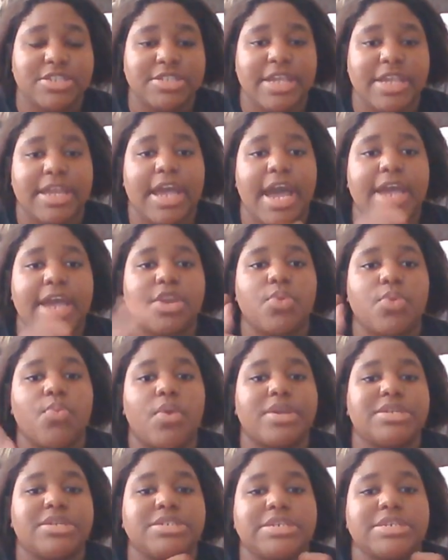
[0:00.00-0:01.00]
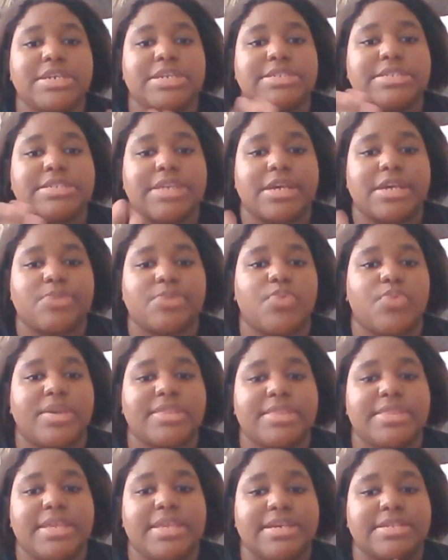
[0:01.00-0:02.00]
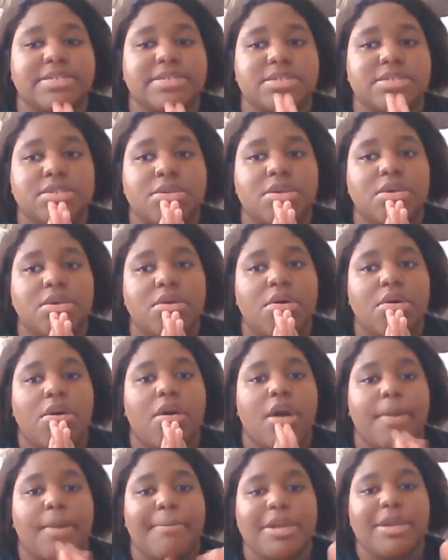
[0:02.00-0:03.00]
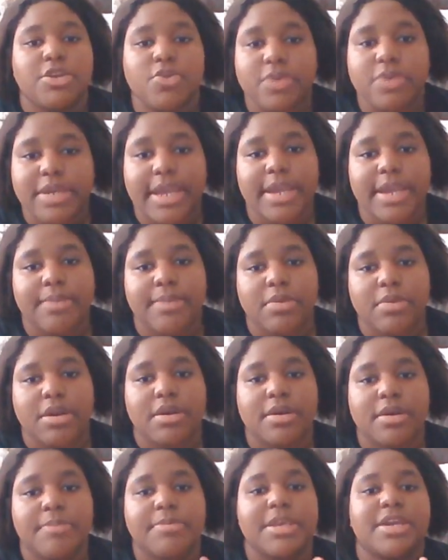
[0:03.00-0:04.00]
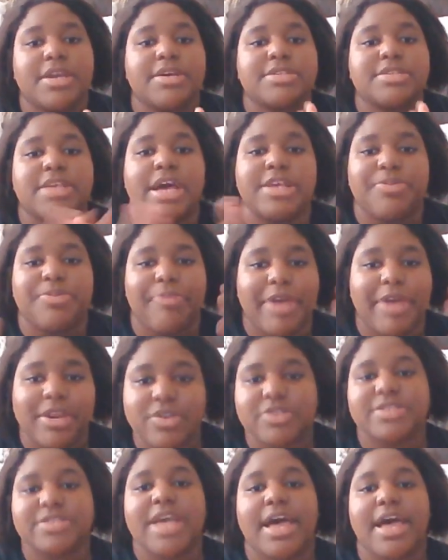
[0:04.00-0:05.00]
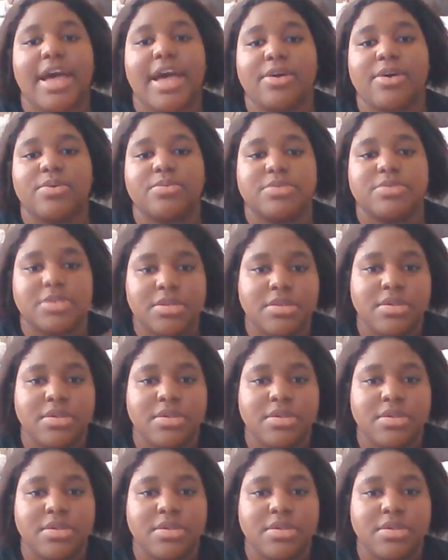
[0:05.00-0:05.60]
I kind of wanted to get done with this on my new camera, because it has better sound,